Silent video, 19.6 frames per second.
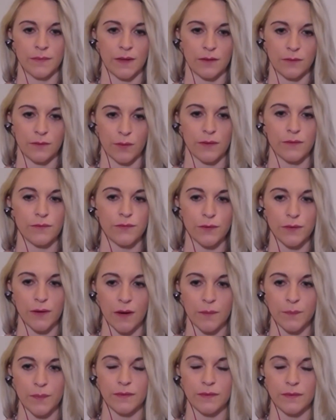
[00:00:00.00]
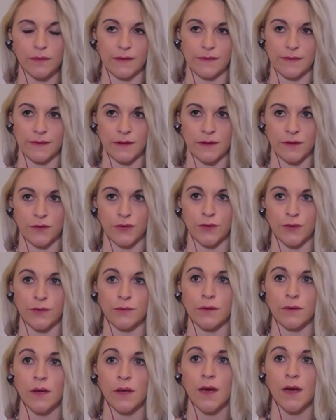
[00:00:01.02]
like throwing food up, that's an
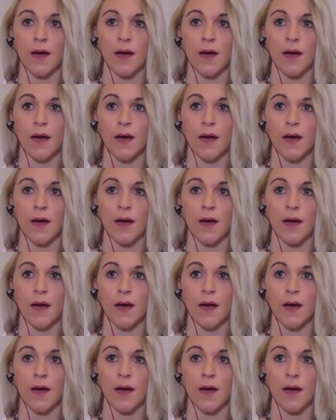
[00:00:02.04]
issue.